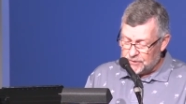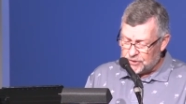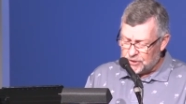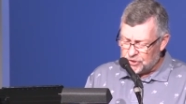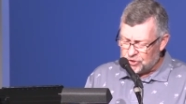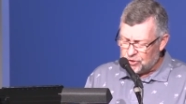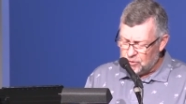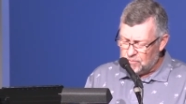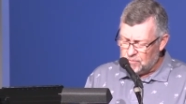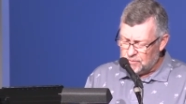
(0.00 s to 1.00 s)
is the
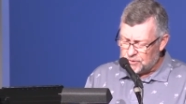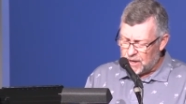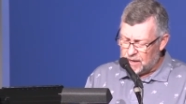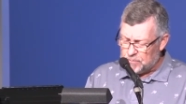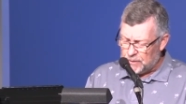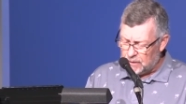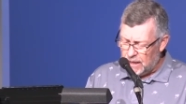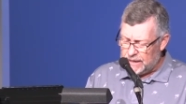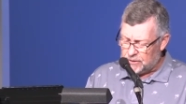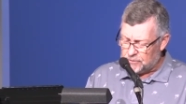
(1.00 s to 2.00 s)
students and
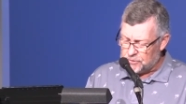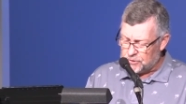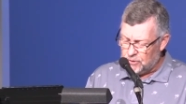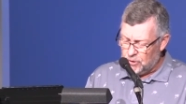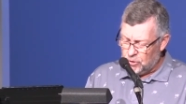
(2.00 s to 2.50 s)
players